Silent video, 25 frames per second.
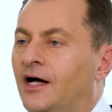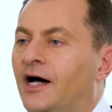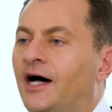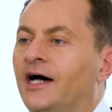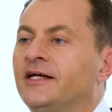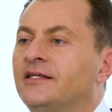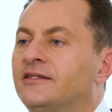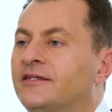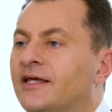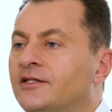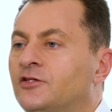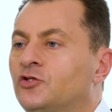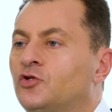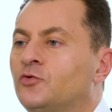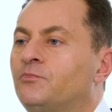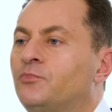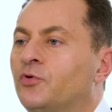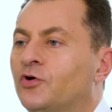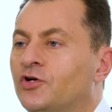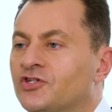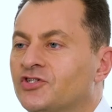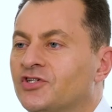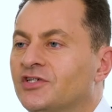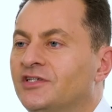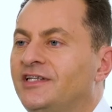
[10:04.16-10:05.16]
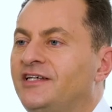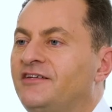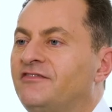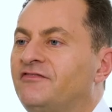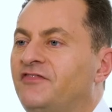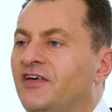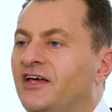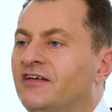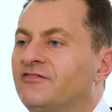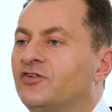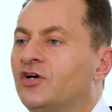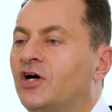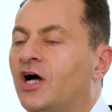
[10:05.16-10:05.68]
I tend to personally
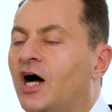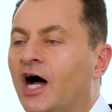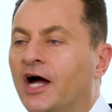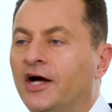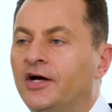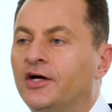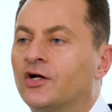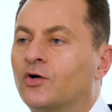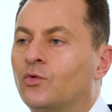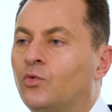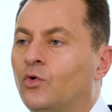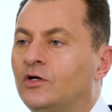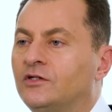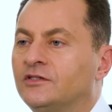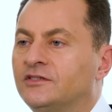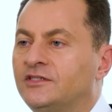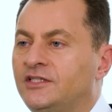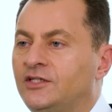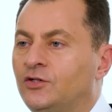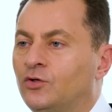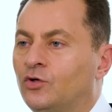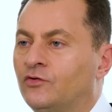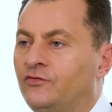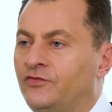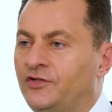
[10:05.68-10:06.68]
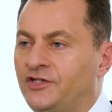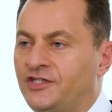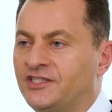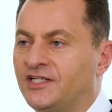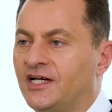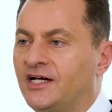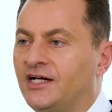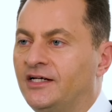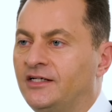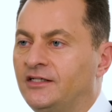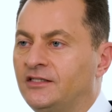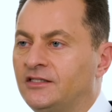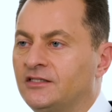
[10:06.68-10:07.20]
favor higher quality over
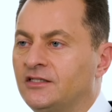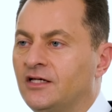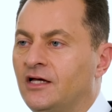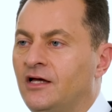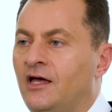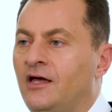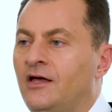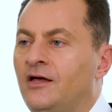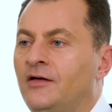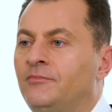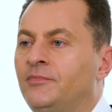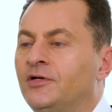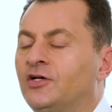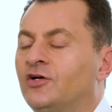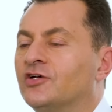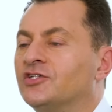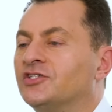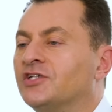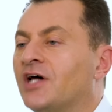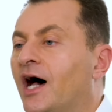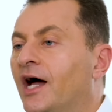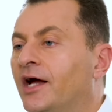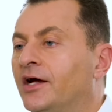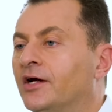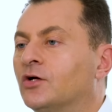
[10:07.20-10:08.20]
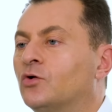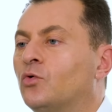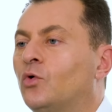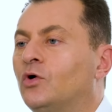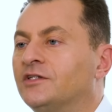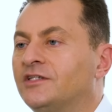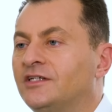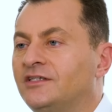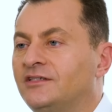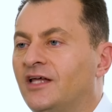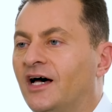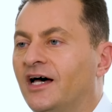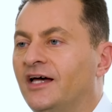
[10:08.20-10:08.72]
size because higher
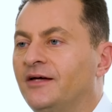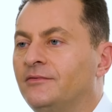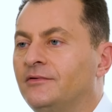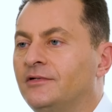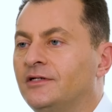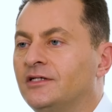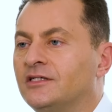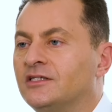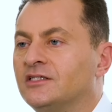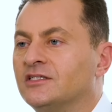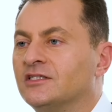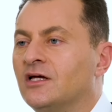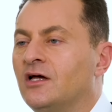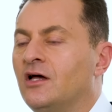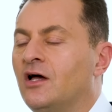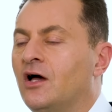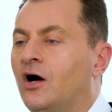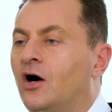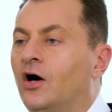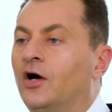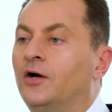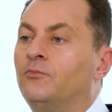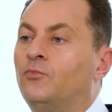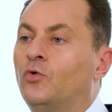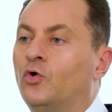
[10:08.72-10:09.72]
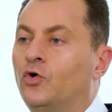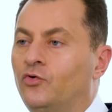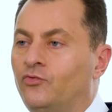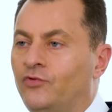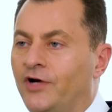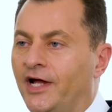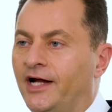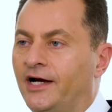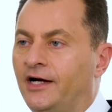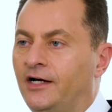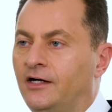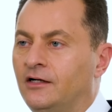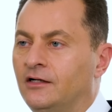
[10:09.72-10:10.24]
quality diamonds are more
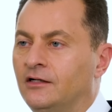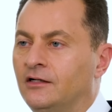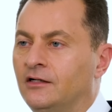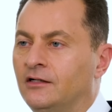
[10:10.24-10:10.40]
rare.